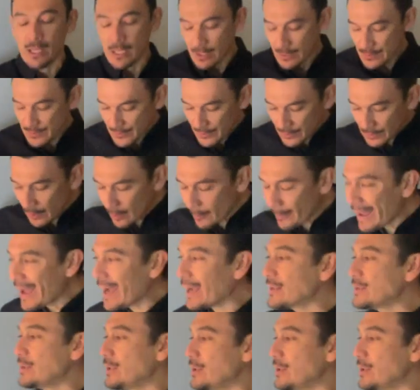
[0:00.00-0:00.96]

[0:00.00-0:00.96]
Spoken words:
So go back to